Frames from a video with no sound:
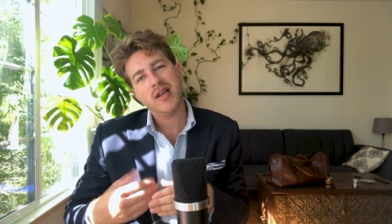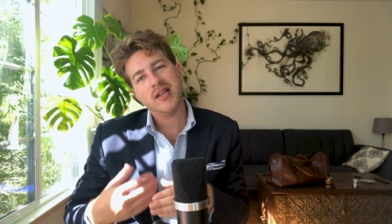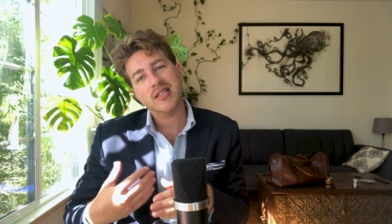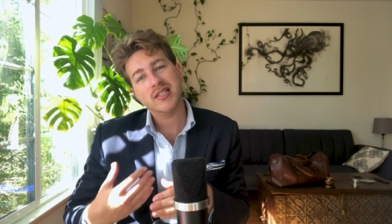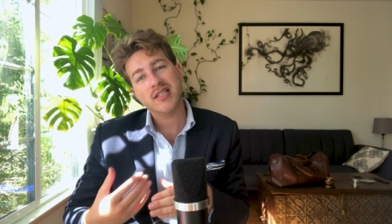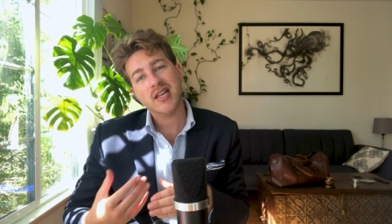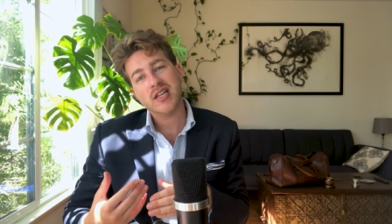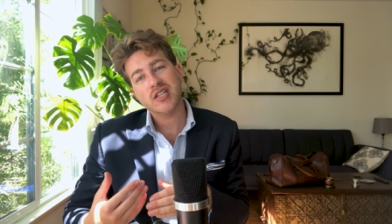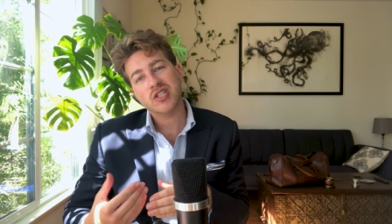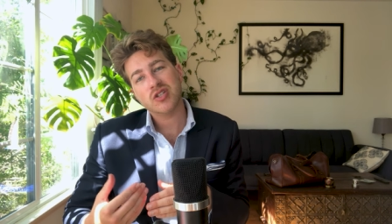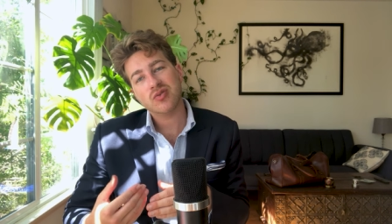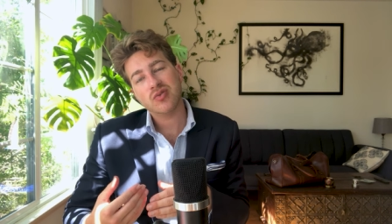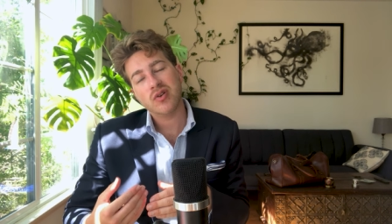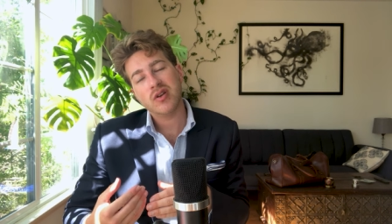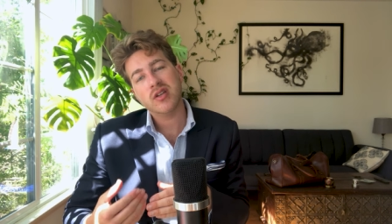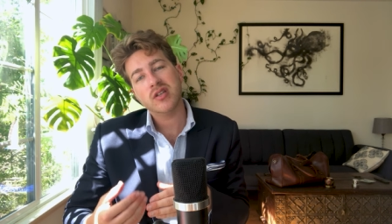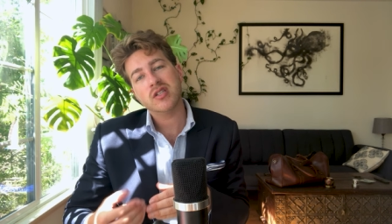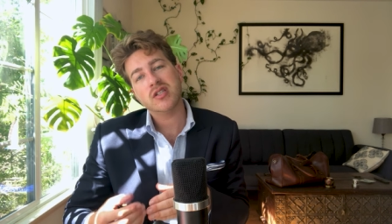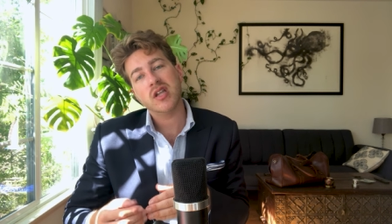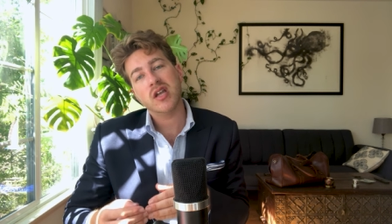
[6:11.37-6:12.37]

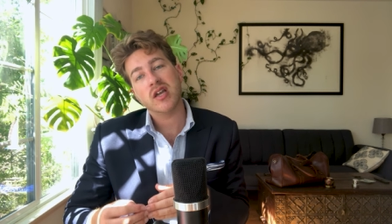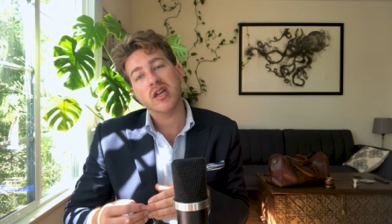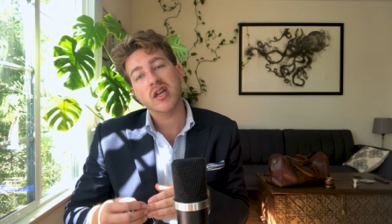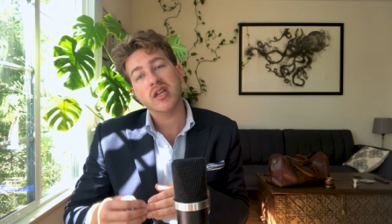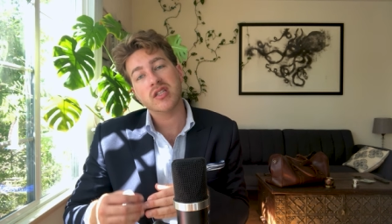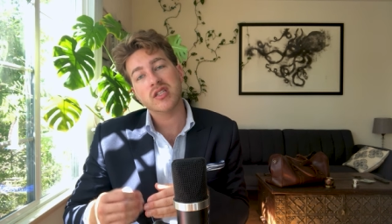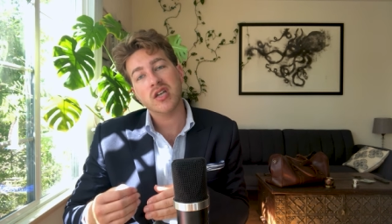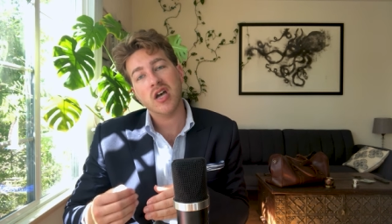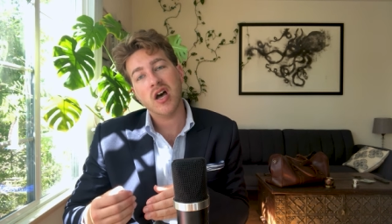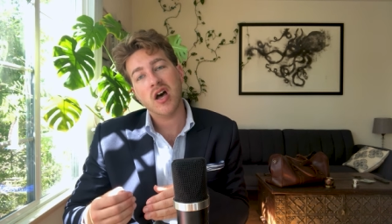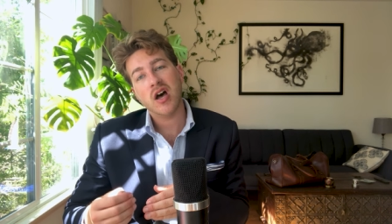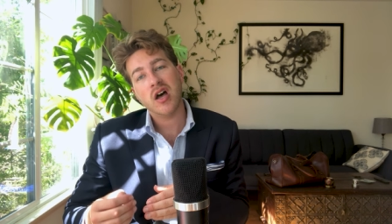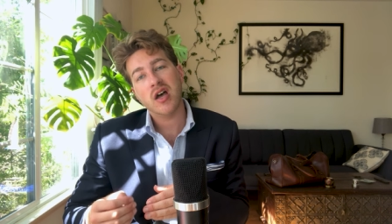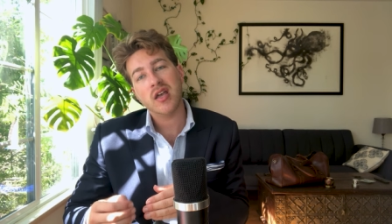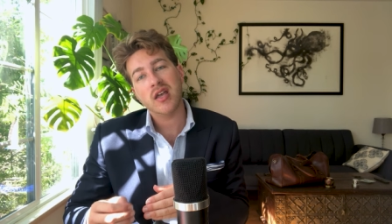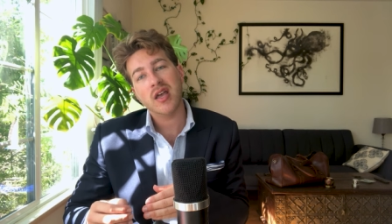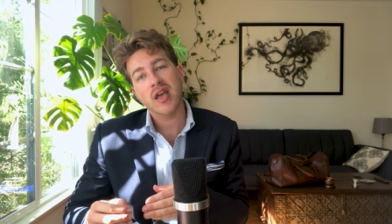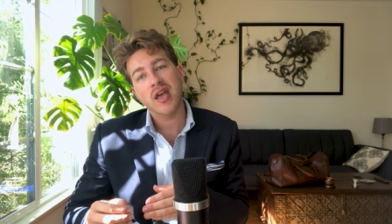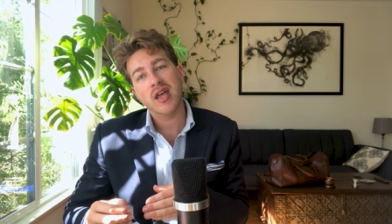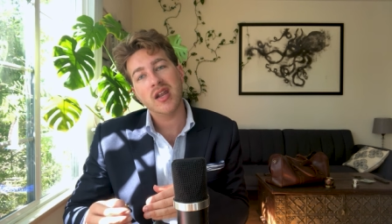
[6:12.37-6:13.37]
accessories like a tie
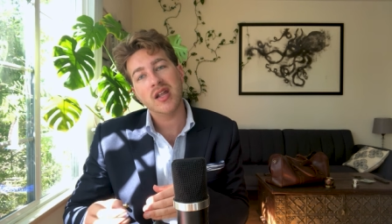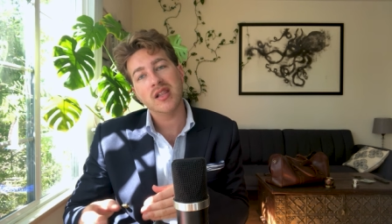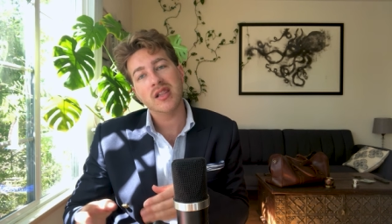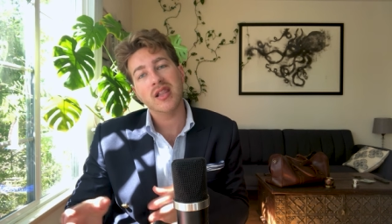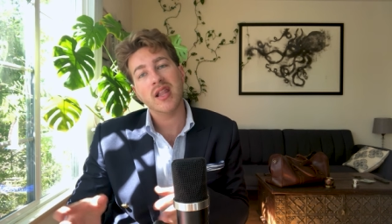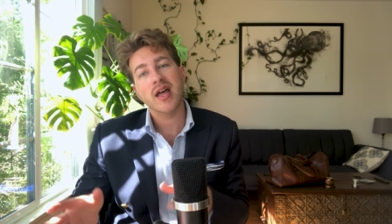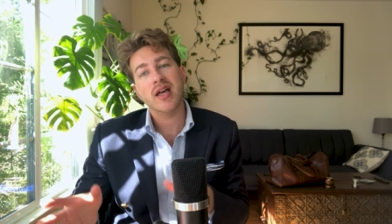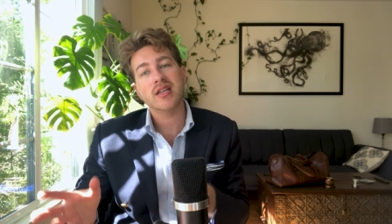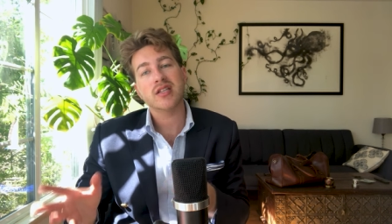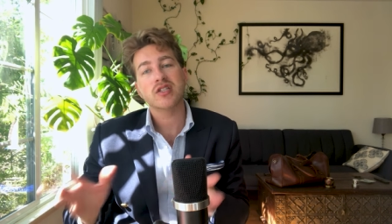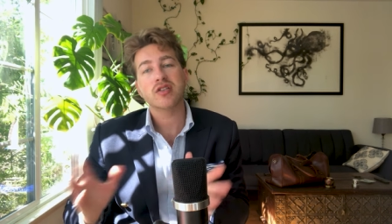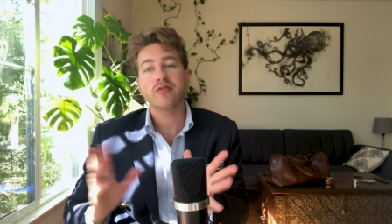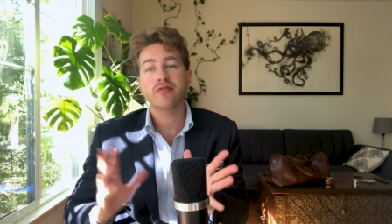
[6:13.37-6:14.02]
in a less